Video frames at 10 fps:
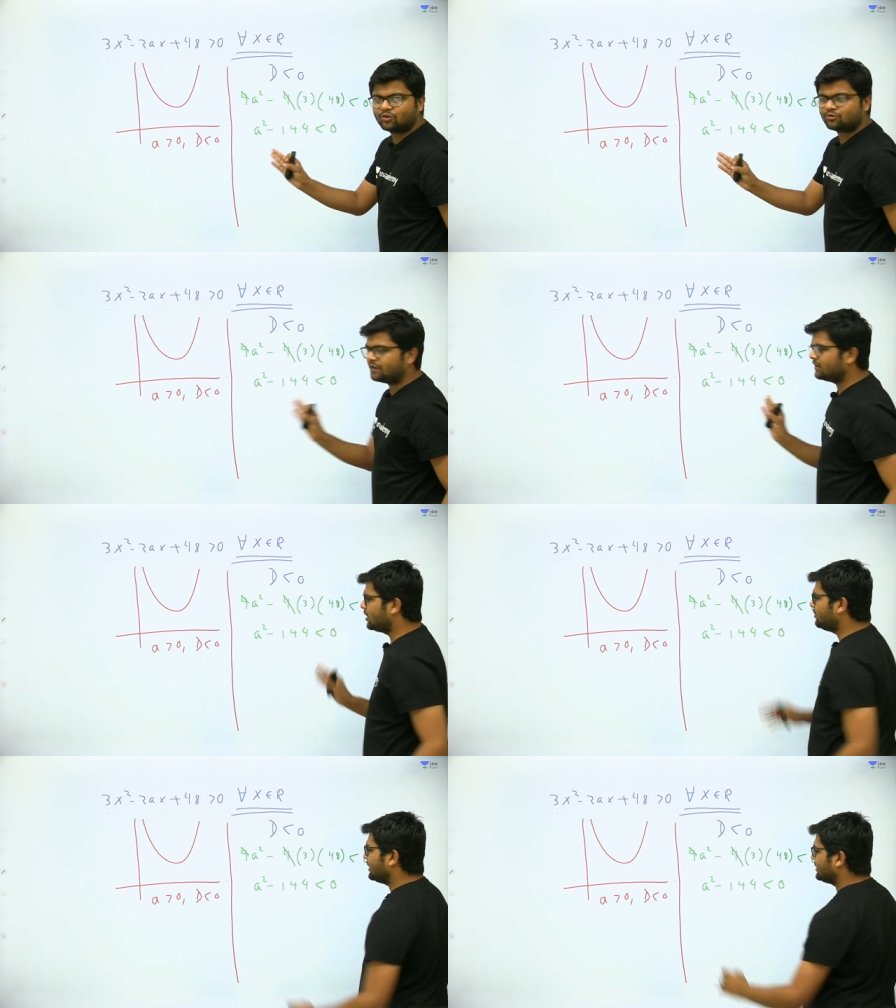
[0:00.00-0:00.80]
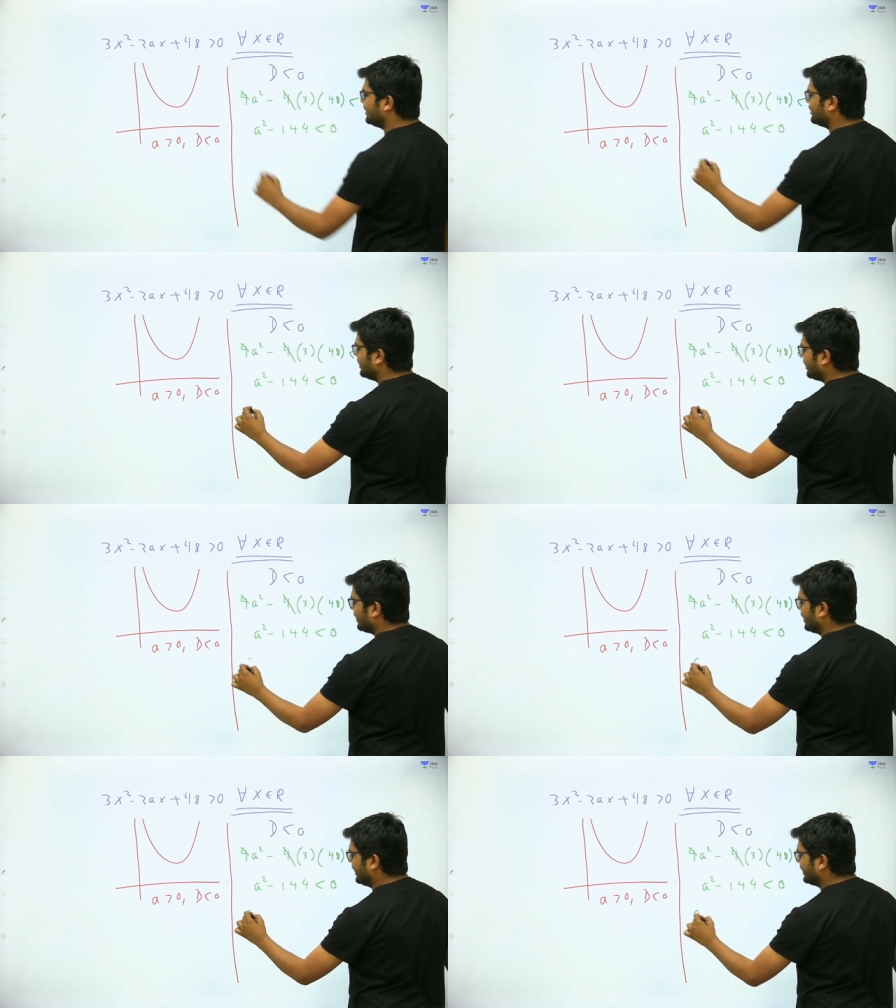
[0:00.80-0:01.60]
can use Weber method.
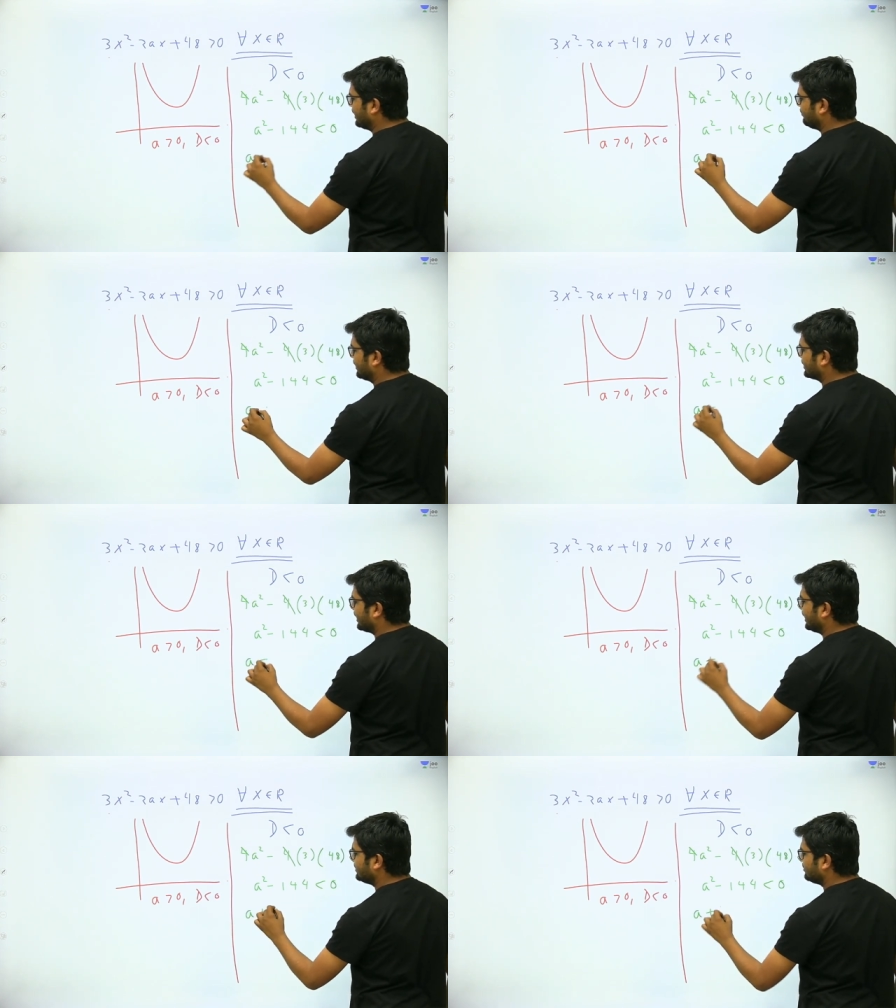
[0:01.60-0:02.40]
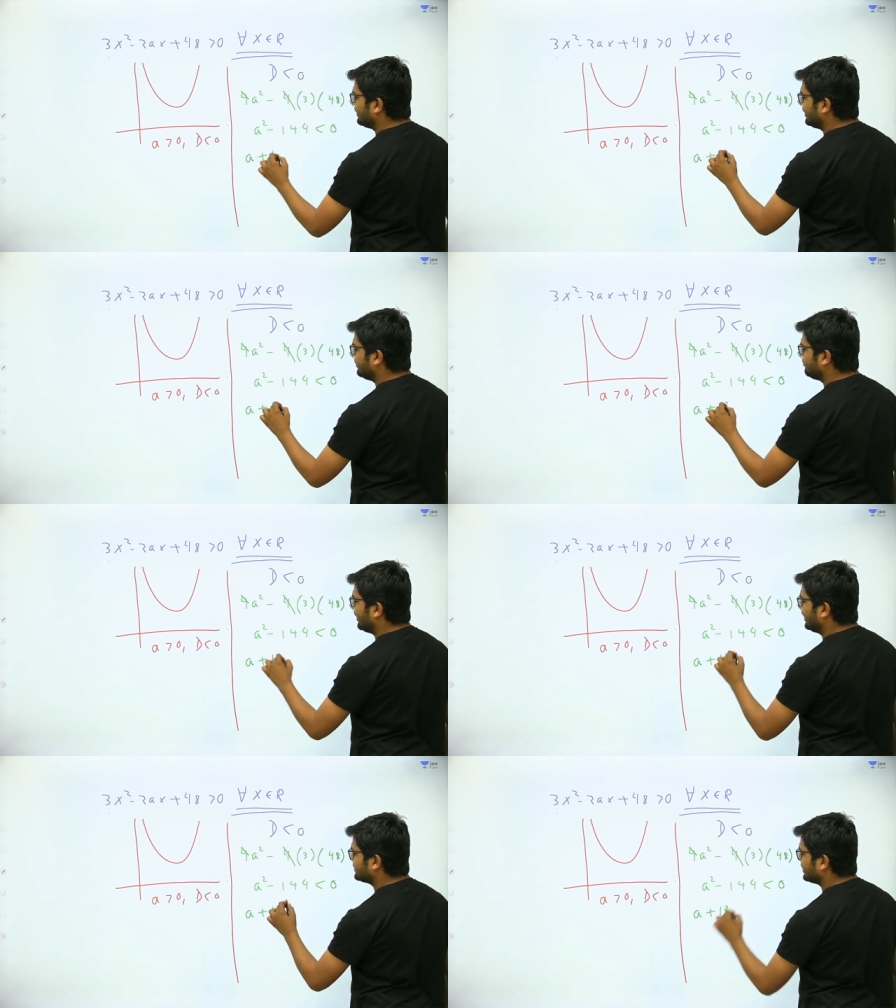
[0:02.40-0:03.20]
I can factorize it very
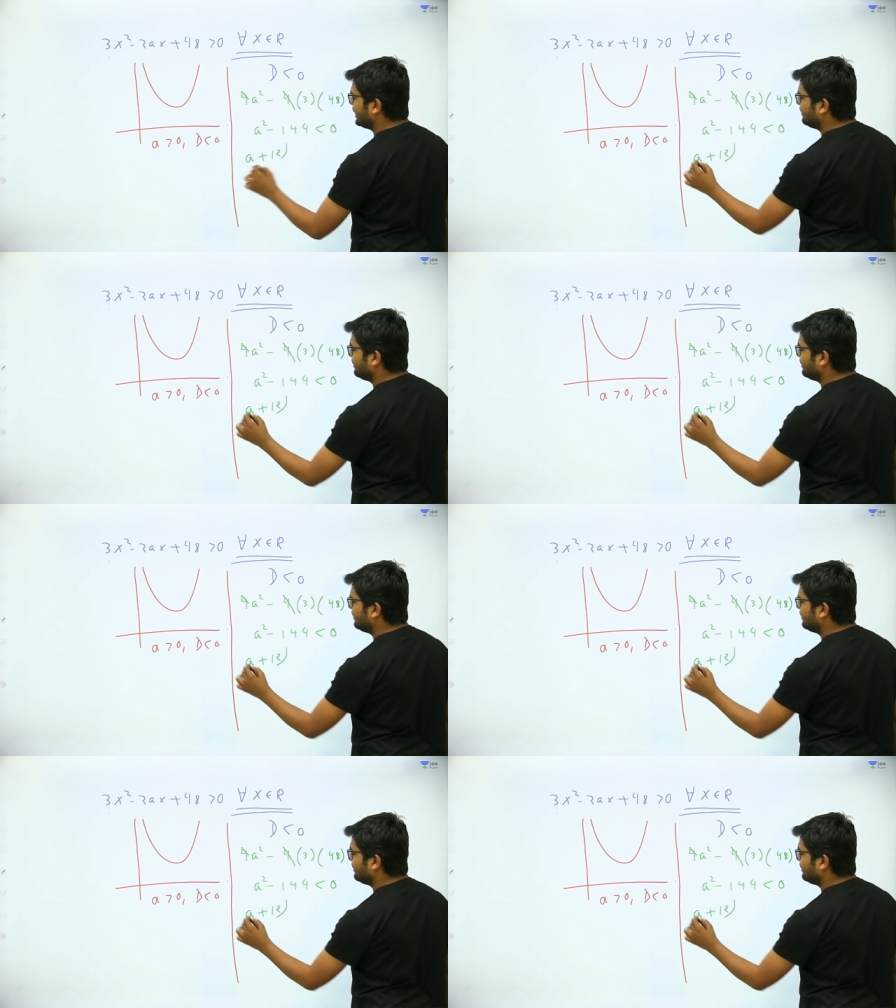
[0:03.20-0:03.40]
fast.